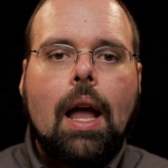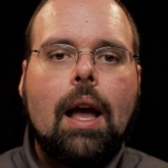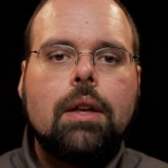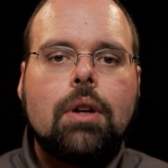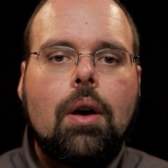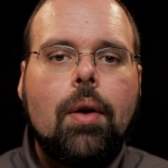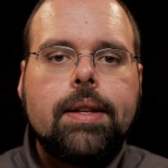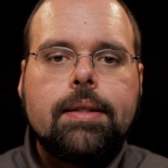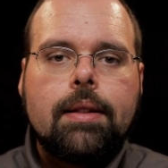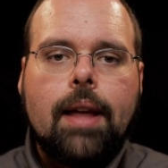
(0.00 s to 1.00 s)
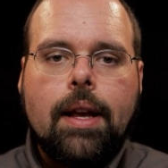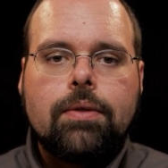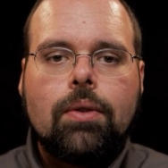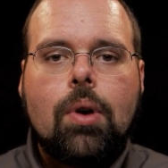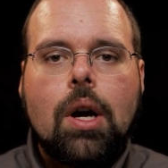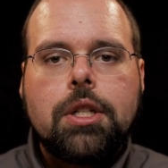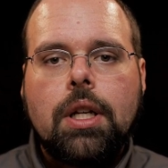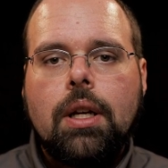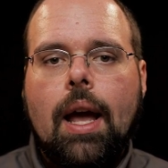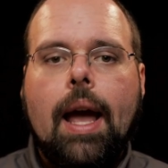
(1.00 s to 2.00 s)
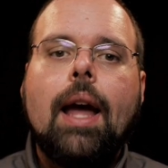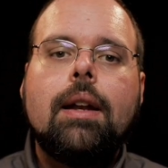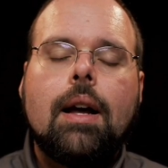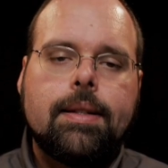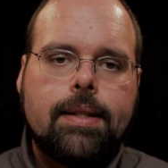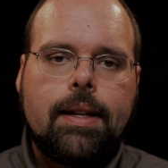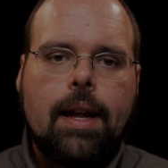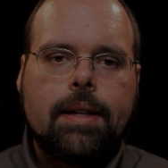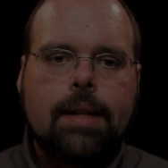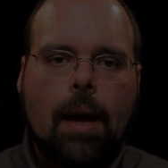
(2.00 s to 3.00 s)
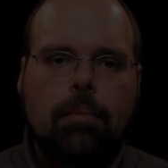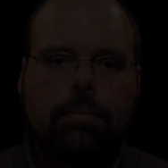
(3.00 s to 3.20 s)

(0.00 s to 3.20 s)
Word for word: As always, thanks for watching, and I'll see you next time.